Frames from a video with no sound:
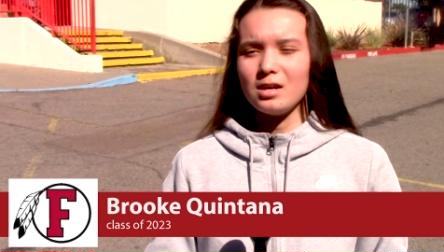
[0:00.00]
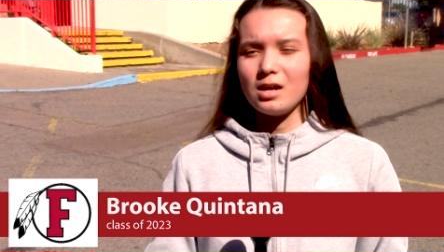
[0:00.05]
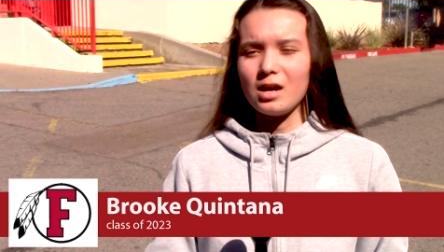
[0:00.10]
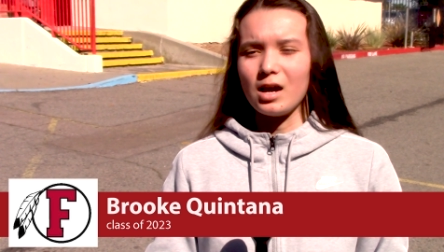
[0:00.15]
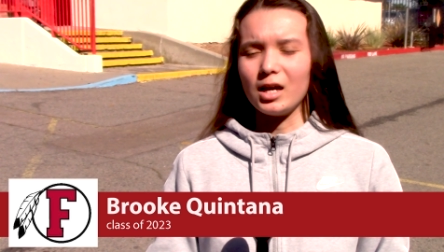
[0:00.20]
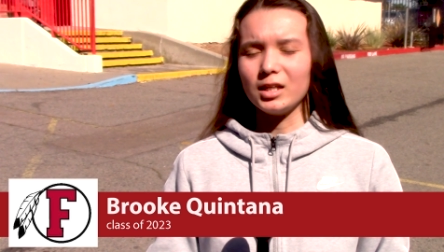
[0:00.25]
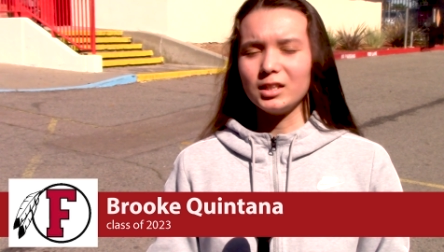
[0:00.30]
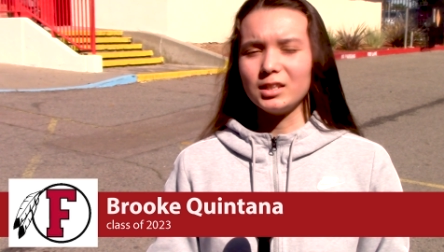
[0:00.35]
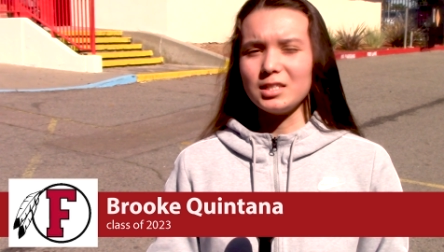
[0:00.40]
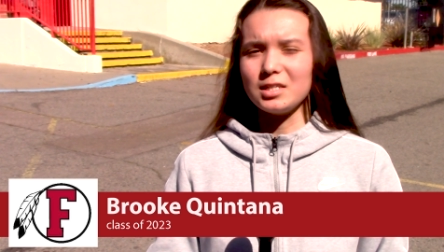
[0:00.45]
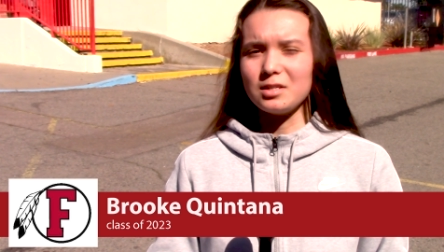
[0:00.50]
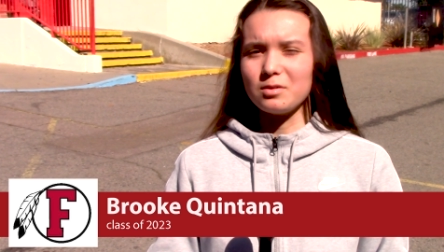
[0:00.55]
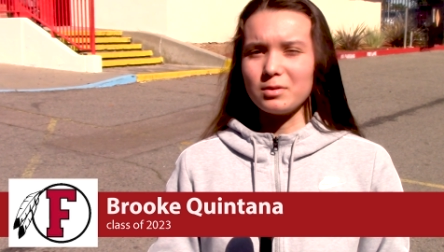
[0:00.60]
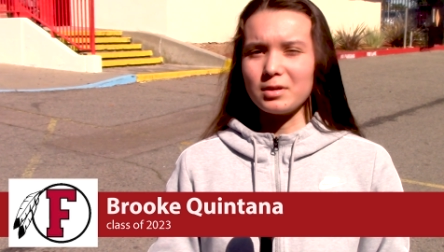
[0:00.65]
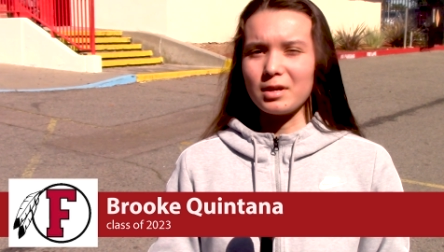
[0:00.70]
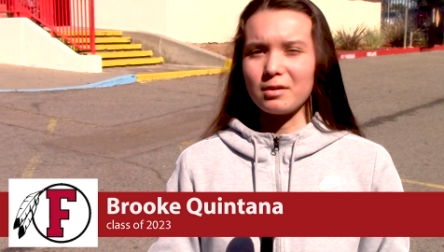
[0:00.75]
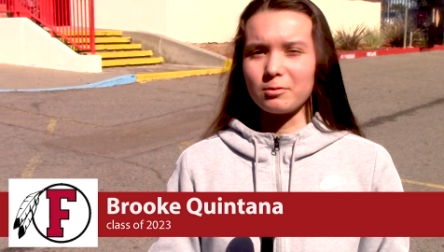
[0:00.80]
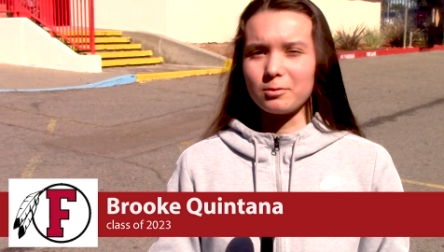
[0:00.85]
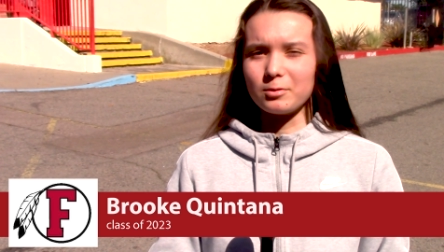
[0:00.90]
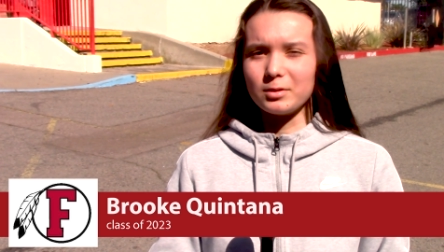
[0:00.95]
I think we
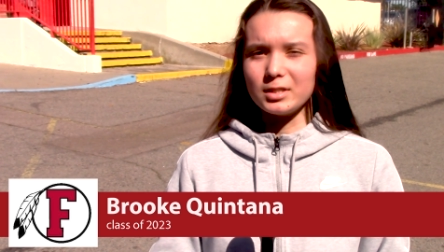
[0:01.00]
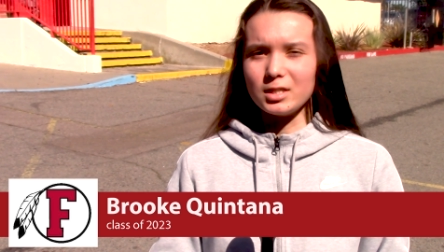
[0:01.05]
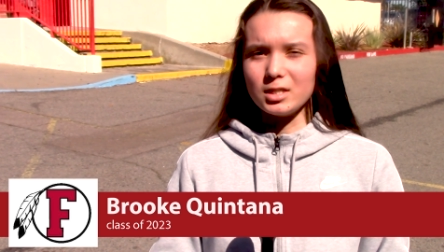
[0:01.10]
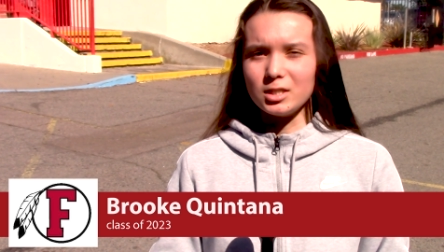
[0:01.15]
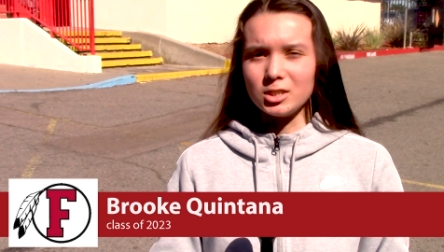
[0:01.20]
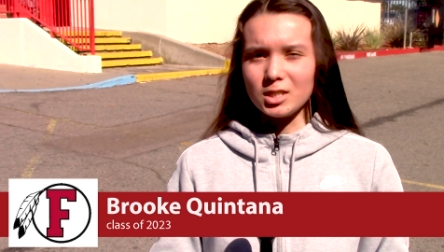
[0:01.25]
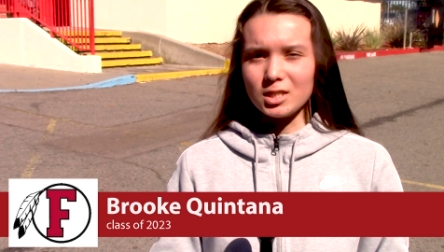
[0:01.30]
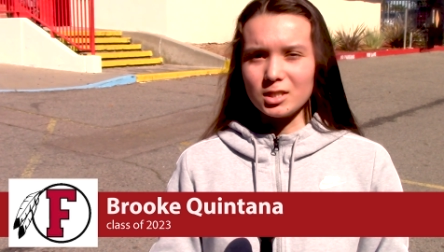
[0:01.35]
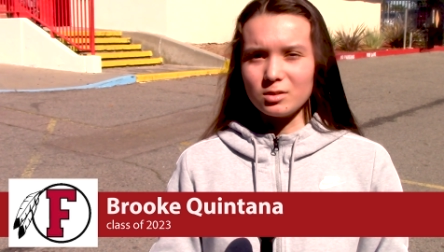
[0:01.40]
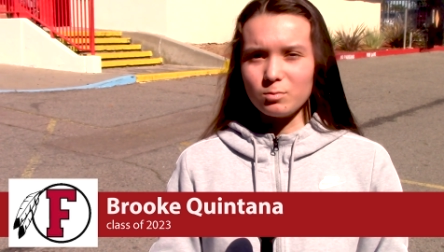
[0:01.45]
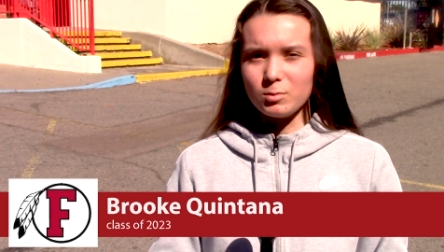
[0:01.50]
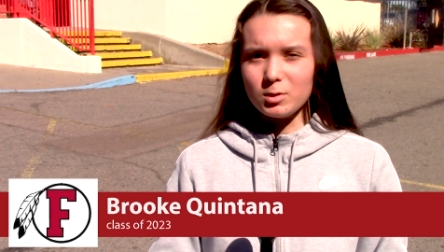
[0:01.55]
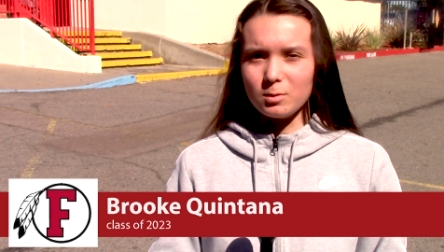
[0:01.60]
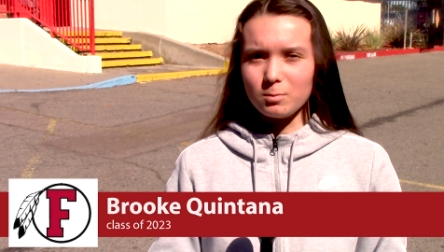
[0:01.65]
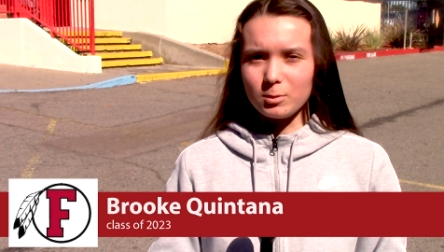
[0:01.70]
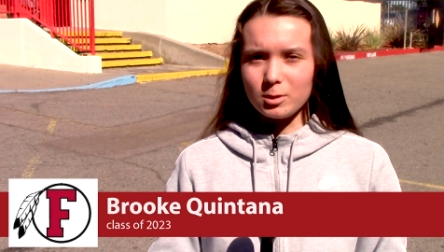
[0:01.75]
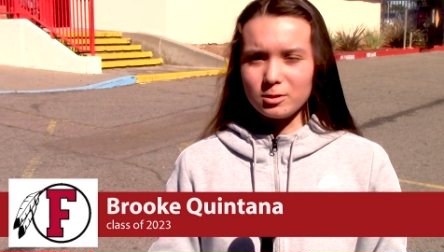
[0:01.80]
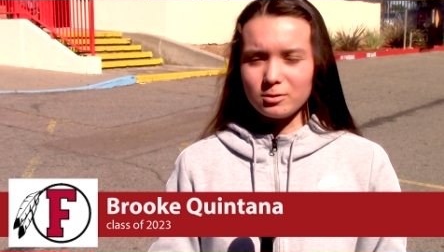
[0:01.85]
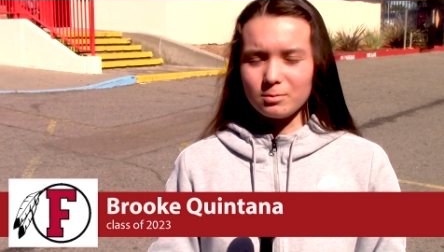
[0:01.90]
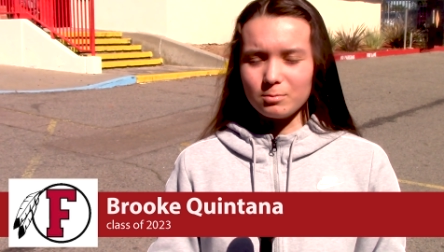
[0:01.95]
have a really good chance of beating
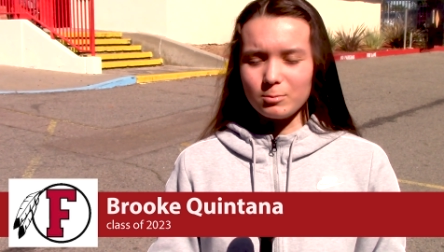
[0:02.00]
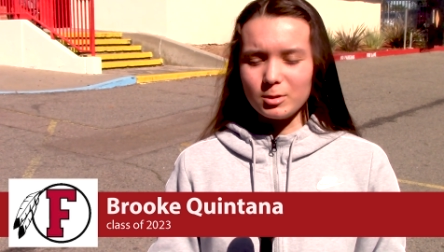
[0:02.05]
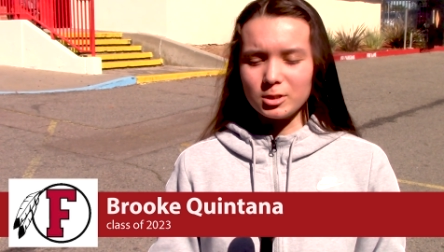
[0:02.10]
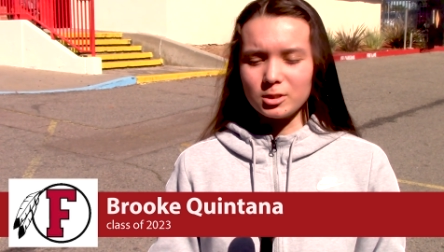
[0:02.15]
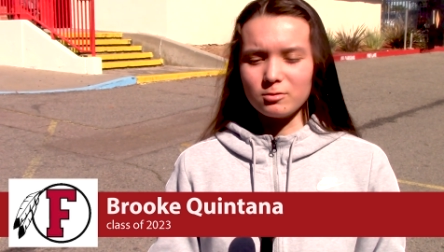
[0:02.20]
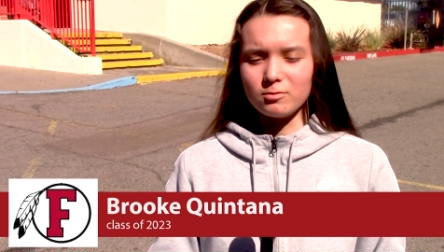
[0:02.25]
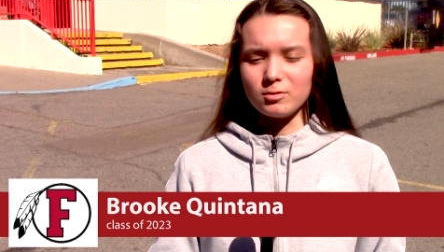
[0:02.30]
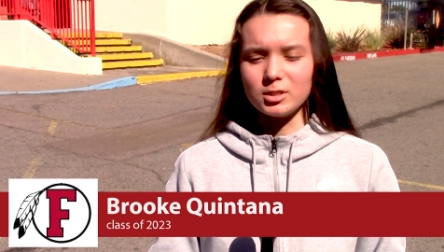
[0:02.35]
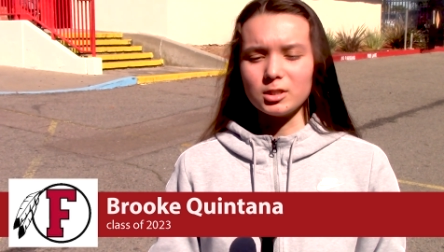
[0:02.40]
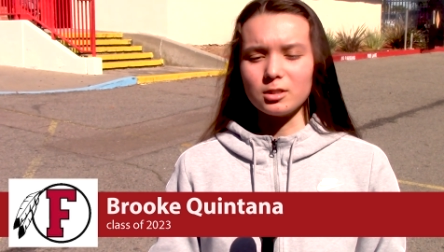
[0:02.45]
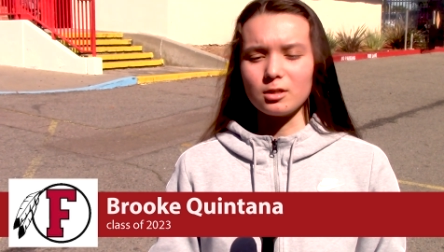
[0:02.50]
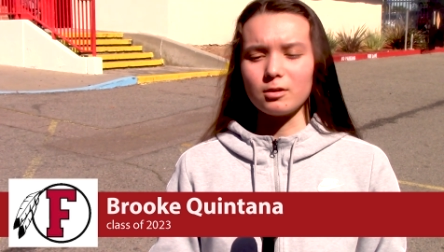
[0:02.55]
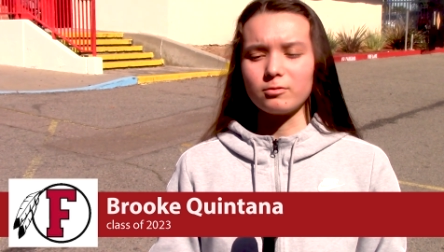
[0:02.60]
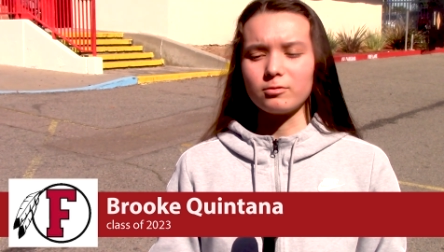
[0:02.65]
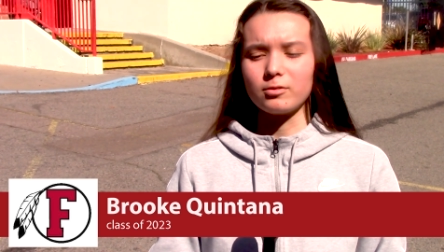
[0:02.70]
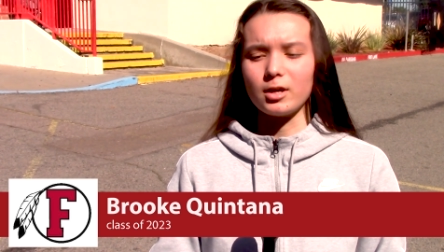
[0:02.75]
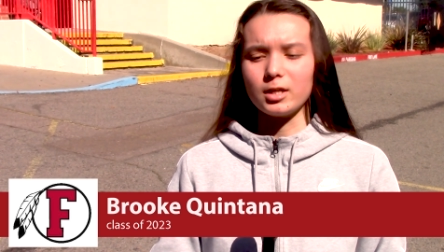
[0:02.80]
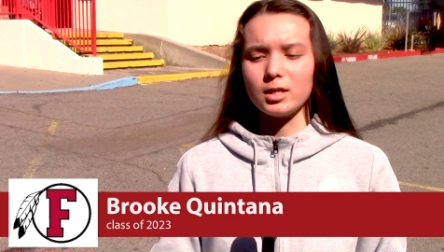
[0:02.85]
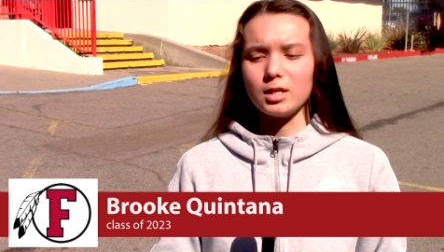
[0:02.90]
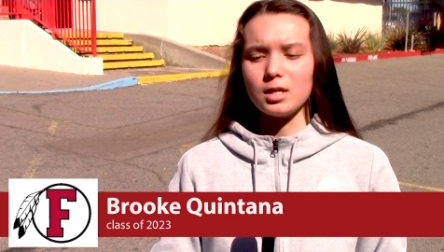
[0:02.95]
Mission Vista on
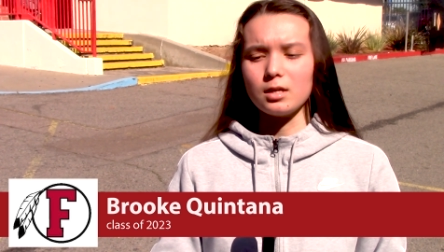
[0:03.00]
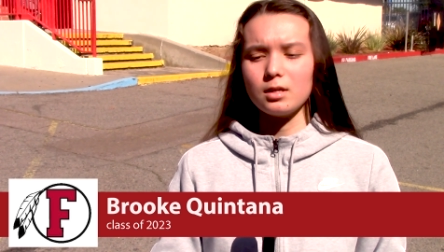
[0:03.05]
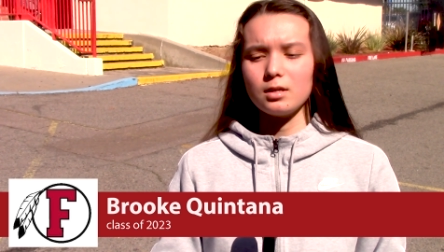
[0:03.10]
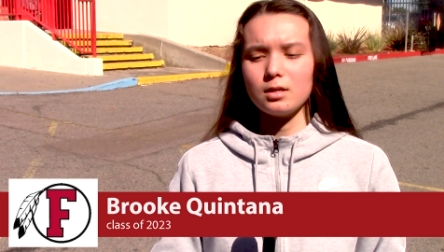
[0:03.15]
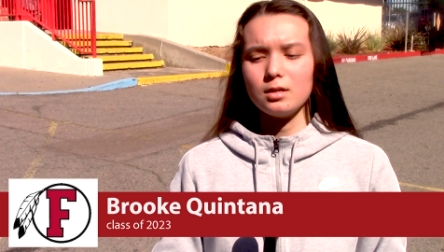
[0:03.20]
Friday.